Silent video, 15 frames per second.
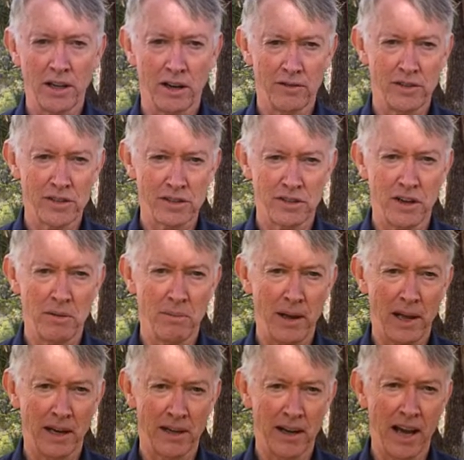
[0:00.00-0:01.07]
of the stream
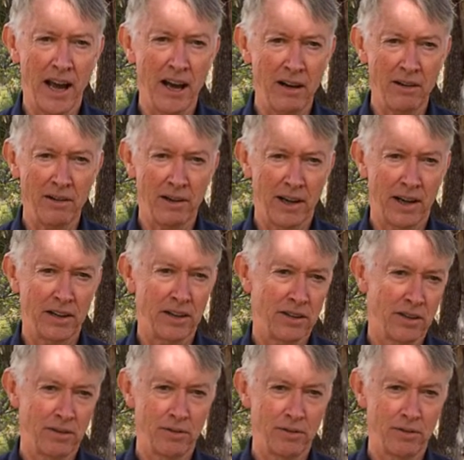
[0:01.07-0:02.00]
bank now and